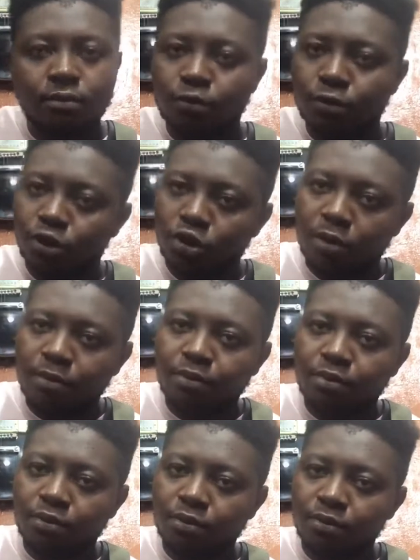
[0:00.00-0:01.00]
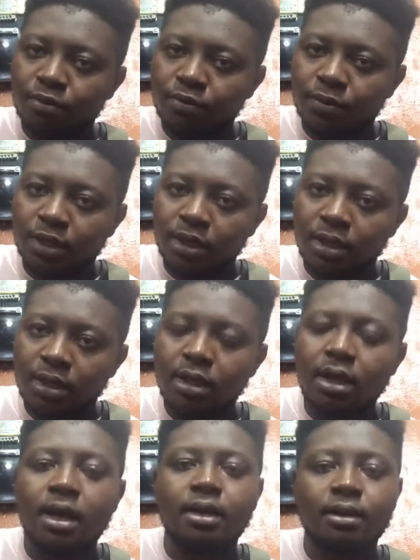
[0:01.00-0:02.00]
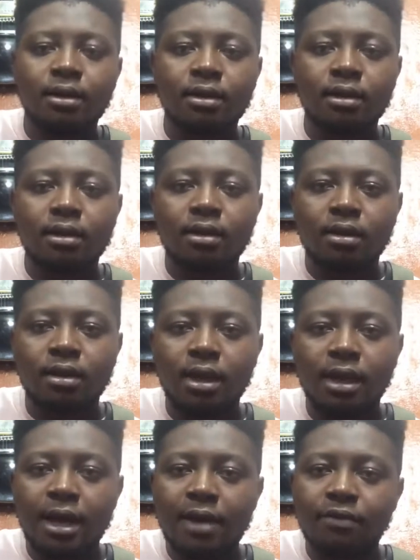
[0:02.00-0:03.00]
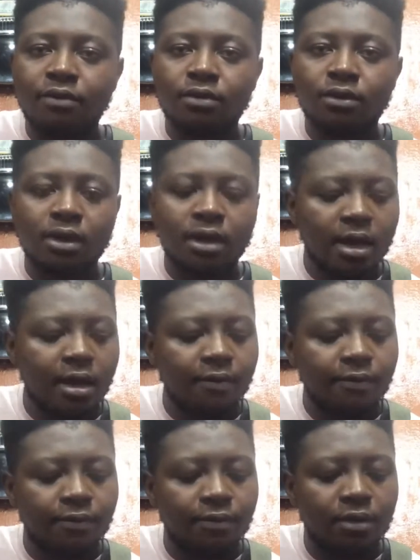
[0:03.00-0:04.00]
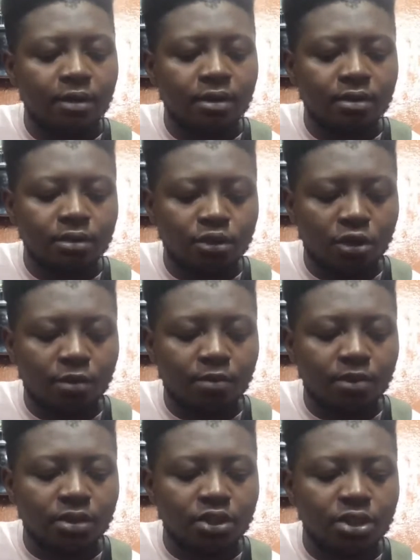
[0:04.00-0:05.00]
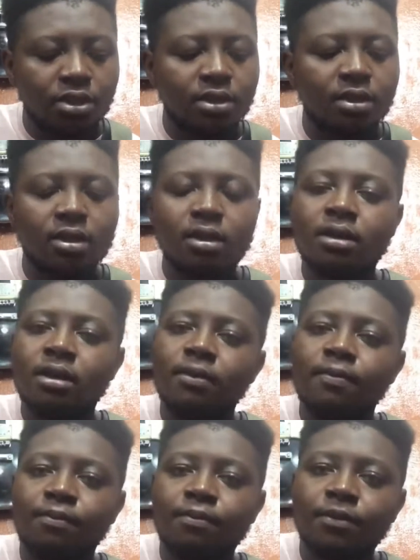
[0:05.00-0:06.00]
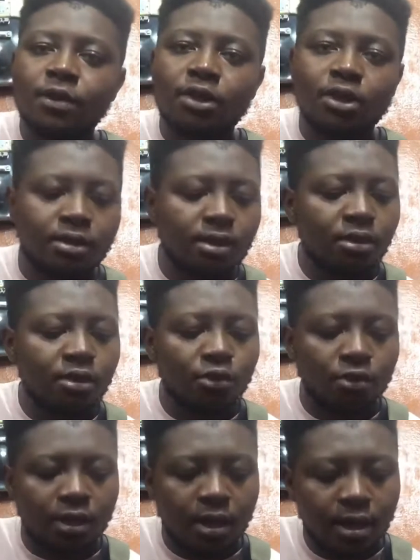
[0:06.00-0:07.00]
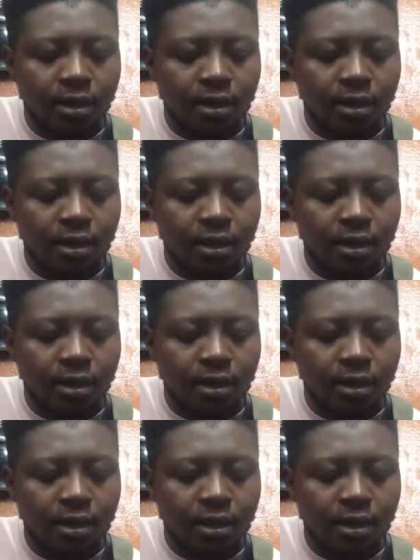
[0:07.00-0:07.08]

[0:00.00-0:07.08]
we jump the E, and 11, the F, jump the G, 13 to the A,